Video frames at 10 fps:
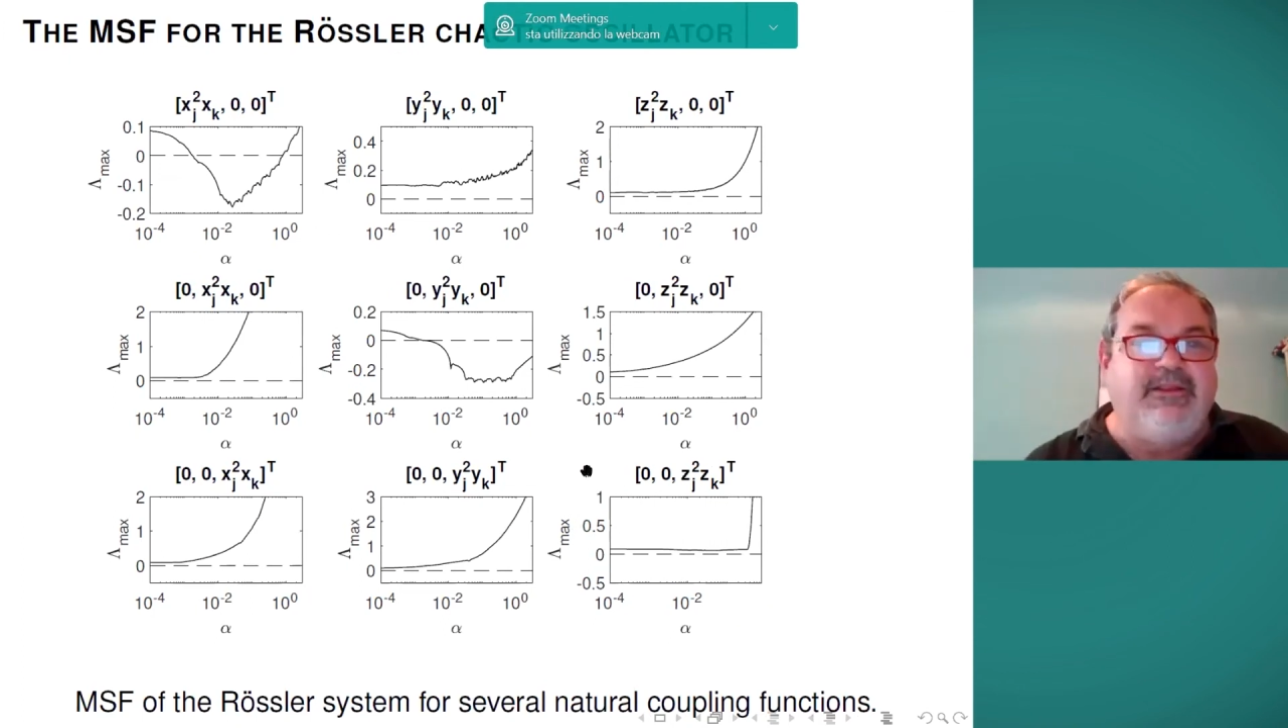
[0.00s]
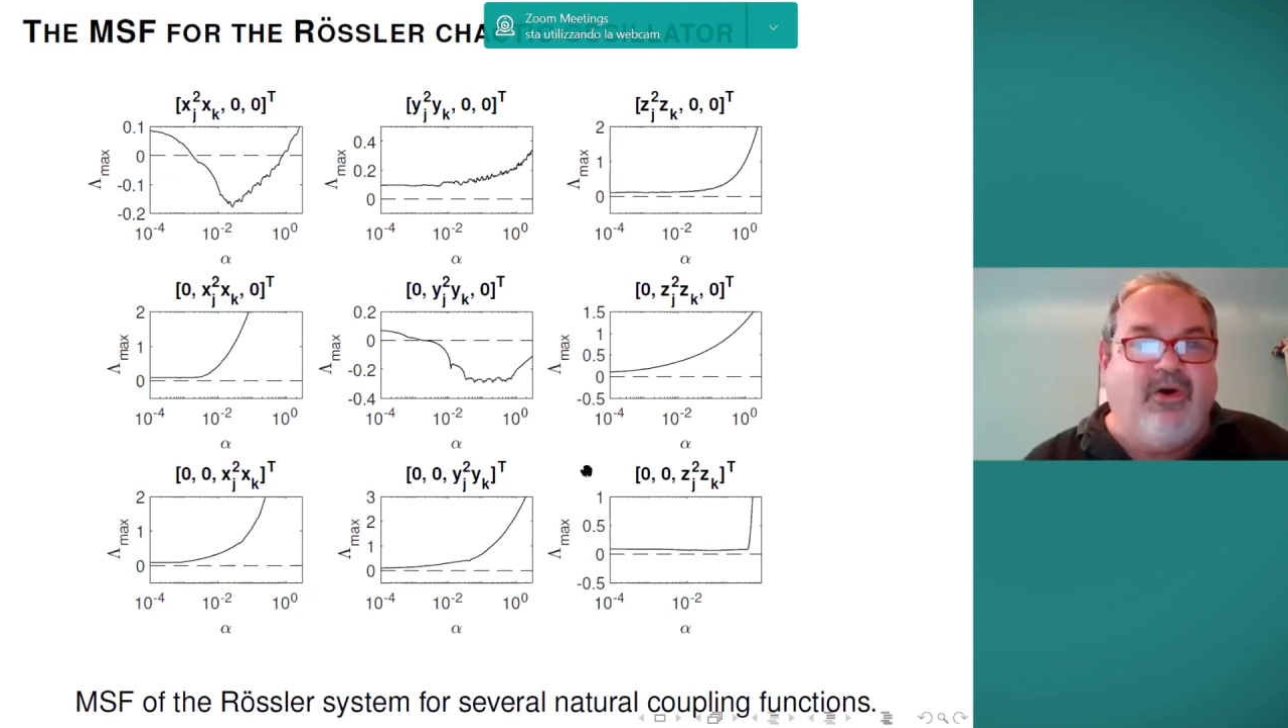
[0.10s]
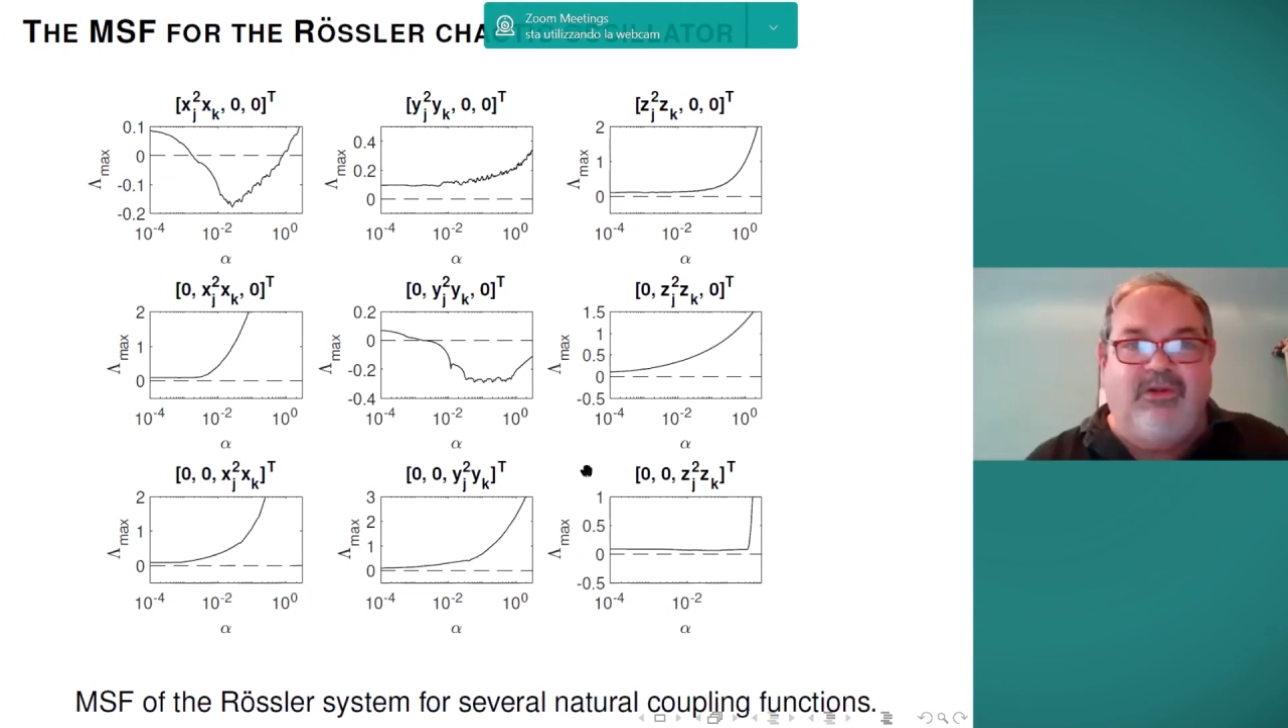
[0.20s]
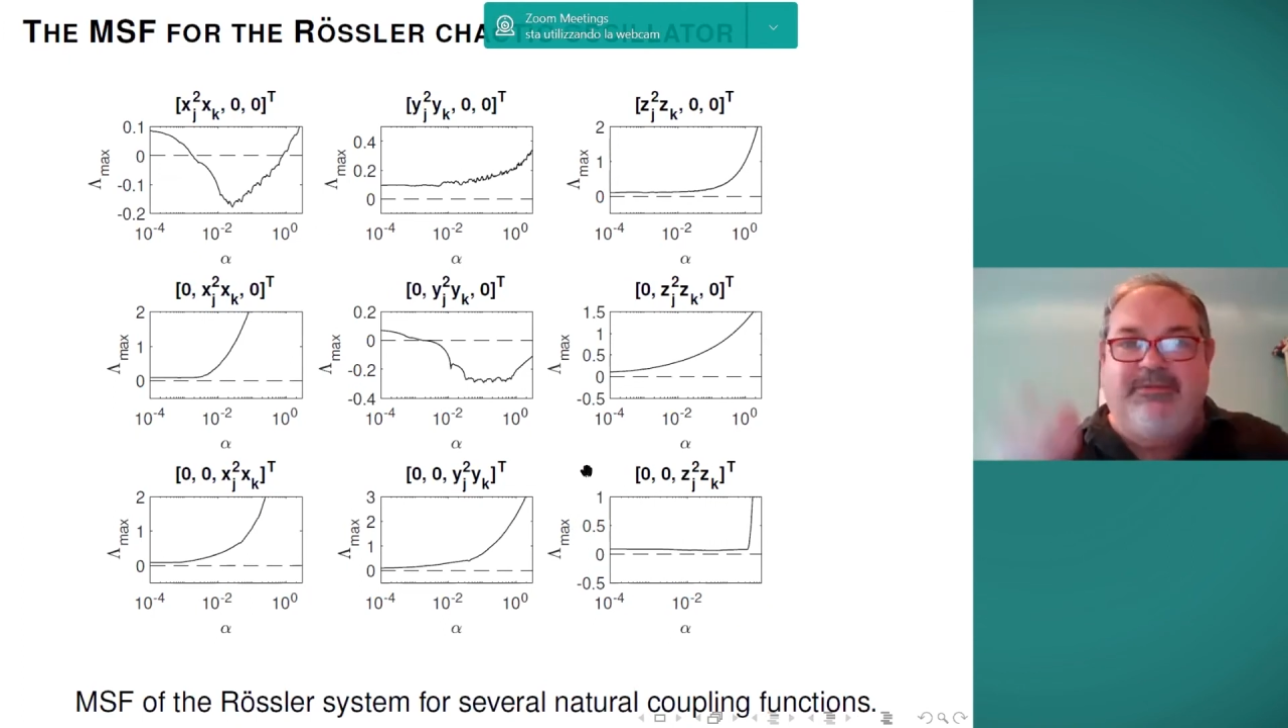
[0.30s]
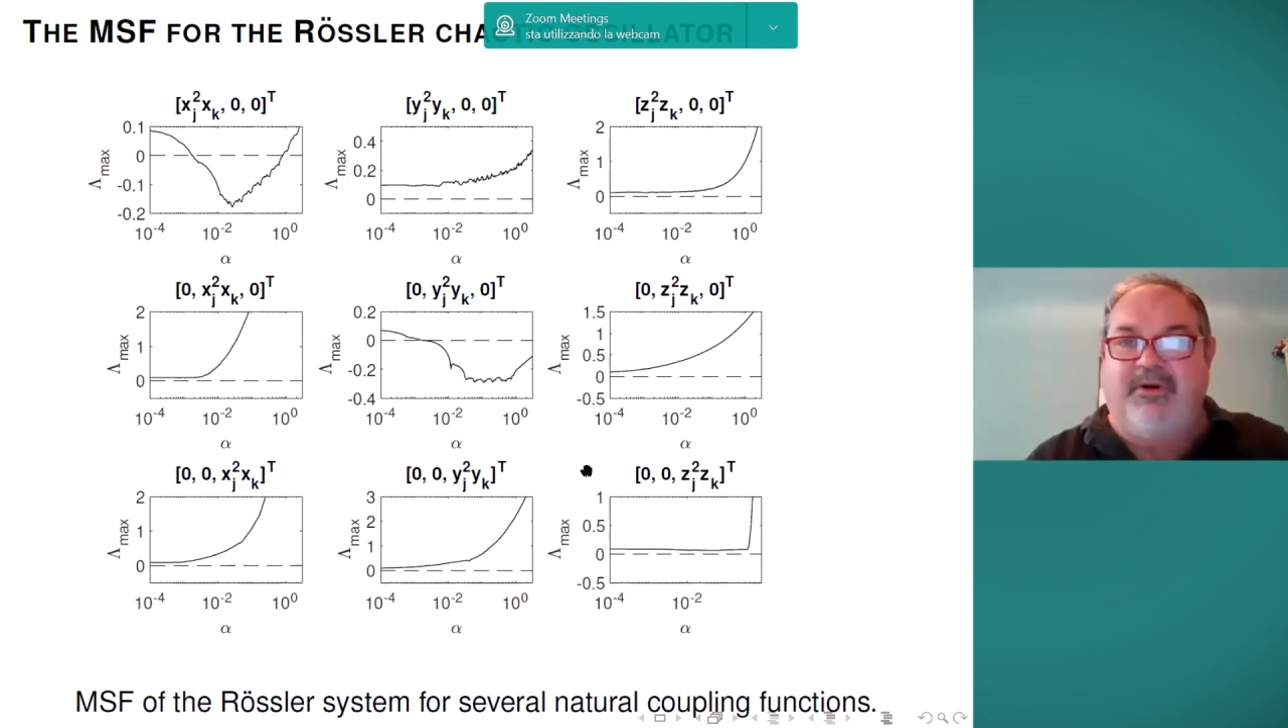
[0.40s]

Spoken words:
all